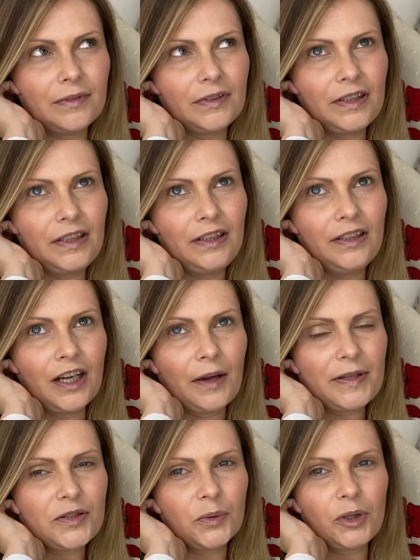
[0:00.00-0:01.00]
you know,
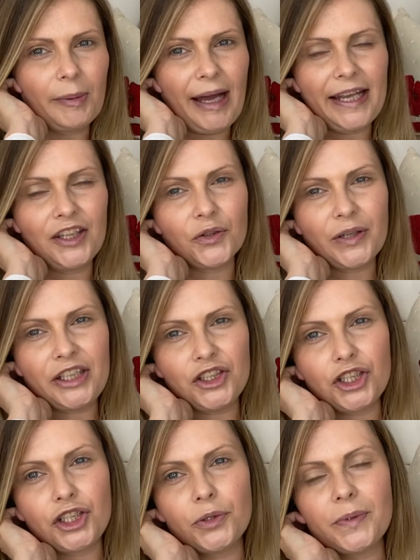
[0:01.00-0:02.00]
it's all about your
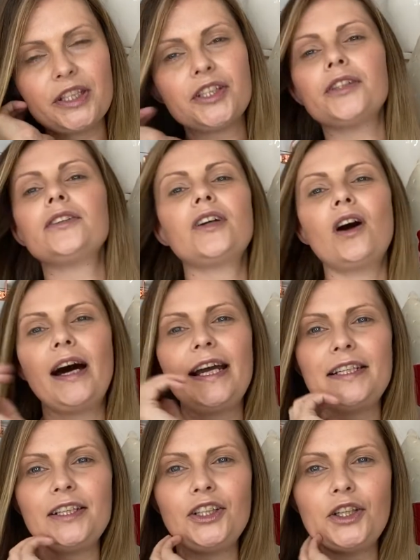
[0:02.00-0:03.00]
intuition
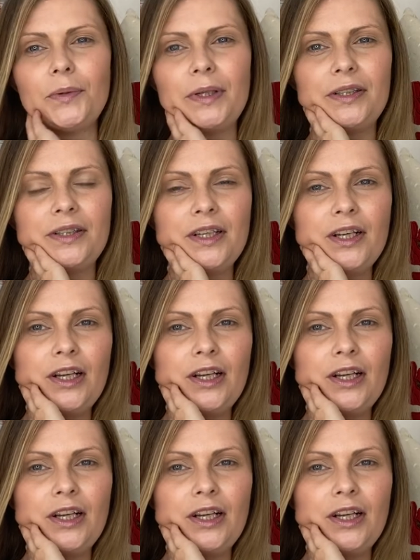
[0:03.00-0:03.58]
guiding you and